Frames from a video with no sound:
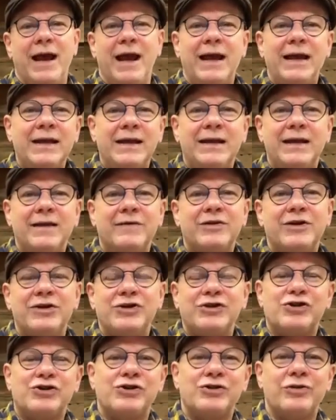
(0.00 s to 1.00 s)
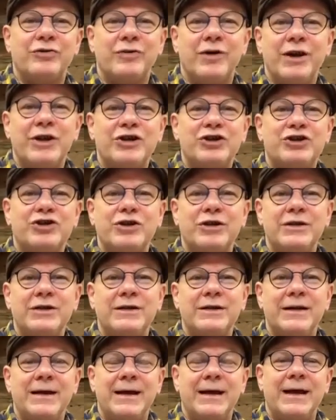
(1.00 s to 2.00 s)
and to give
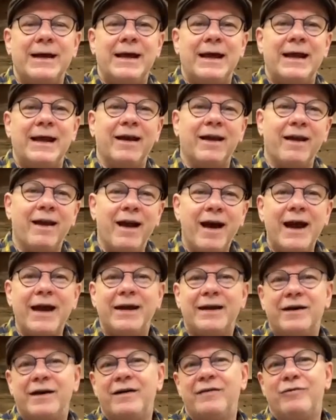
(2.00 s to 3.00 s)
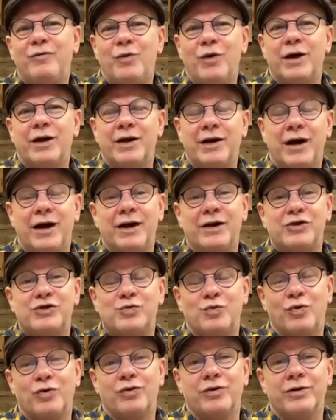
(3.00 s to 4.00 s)
consideration in light of what God's
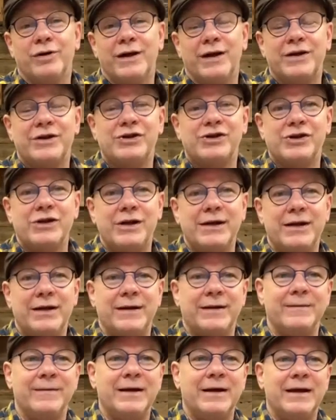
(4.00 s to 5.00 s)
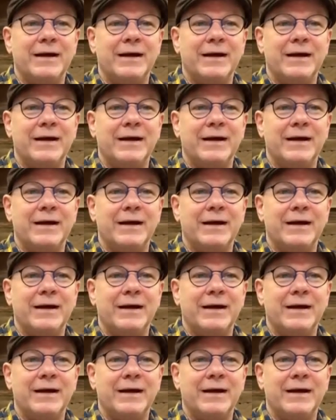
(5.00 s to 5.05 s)
word has said.